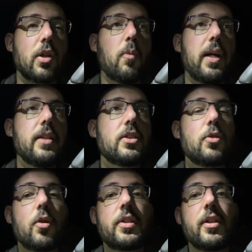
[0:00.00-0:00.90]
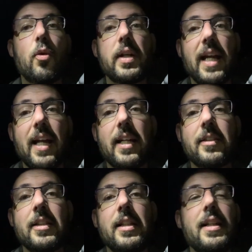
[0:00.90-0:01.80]
I went in store to go and get it,
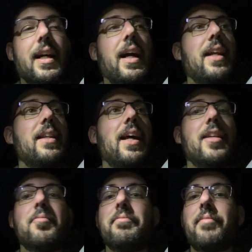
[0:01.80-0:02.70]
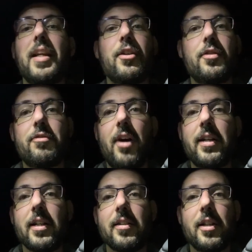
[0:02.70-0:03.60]
and then they couldn't
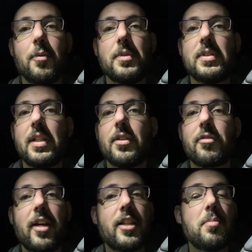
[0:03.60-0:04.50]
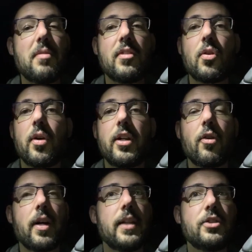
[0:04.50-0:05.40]
find it. It was either phantom inventory
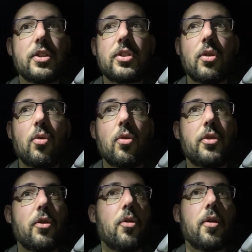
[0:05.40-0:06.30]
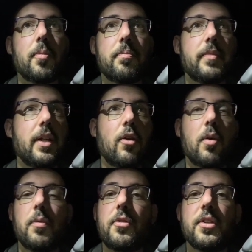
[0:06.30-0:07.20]
or it had just sold, or, you
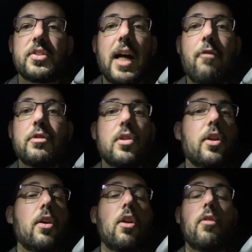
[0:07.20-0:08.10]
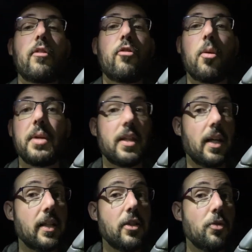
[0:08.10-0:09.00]
know, the staff was looking all over for me.
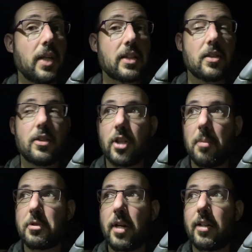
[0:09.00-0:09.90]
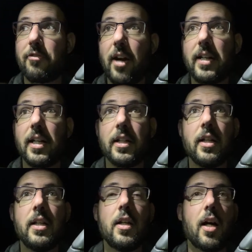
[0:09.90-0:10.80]
They did do an excellent job of trying to find it.
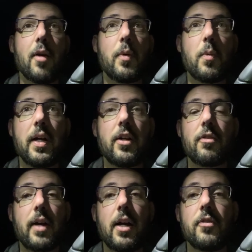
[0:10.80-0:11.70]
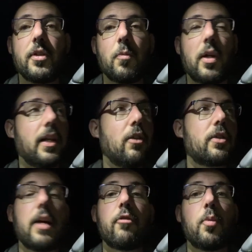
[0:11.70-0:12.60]
We waited around while they
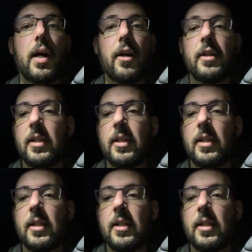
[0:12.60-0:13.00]
looked everywhere,